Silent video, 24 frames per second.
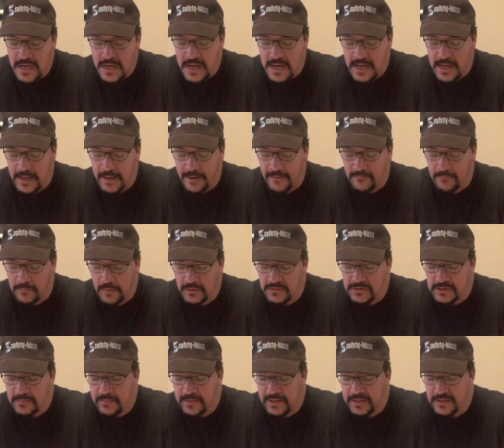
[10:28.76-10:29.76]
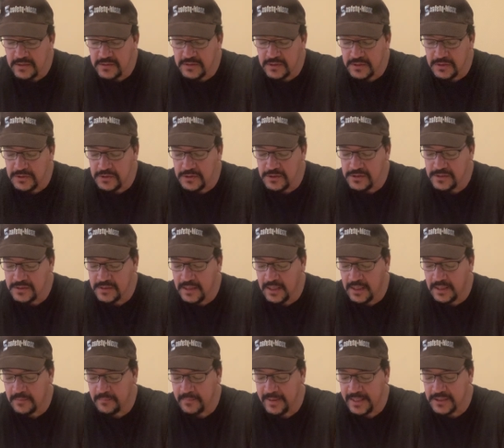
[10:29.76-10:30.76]
Multimeters are used. Got
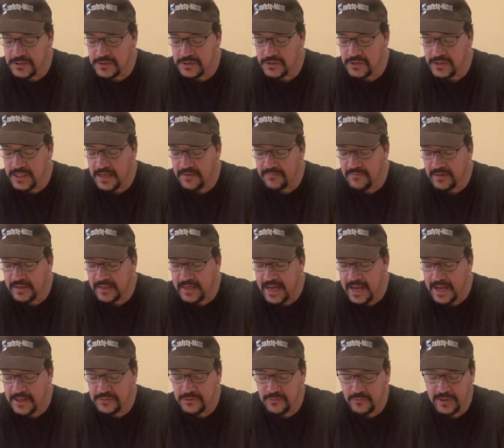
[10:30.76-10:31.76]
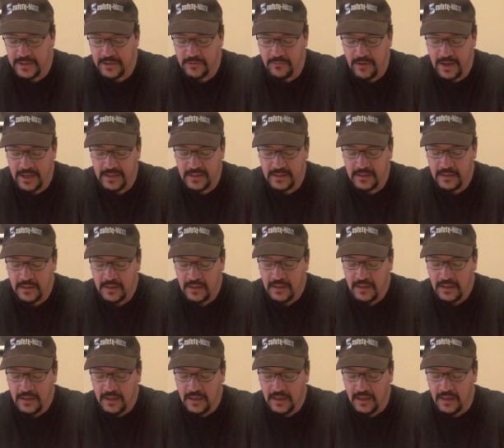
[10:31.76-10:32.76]
to make sure you have a Cat 3 rated
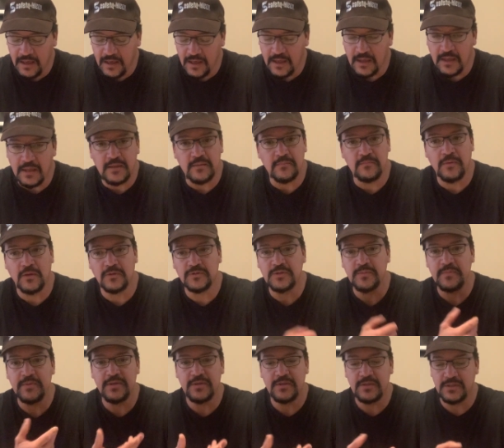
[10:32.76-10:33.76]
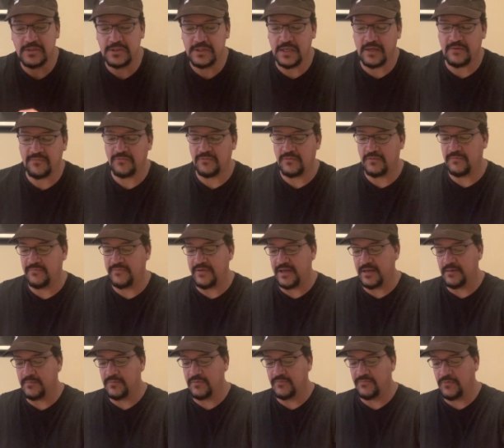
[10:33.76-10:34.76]
multimeter to check for
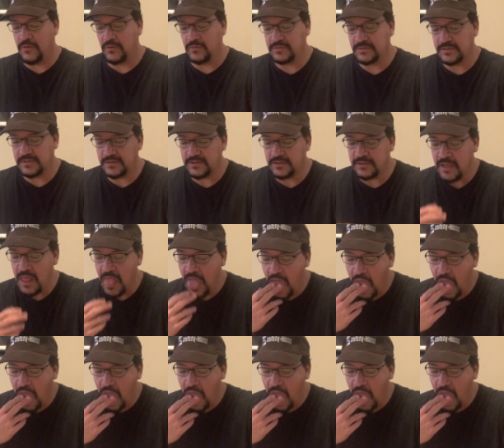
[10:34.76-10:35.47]
available voltage.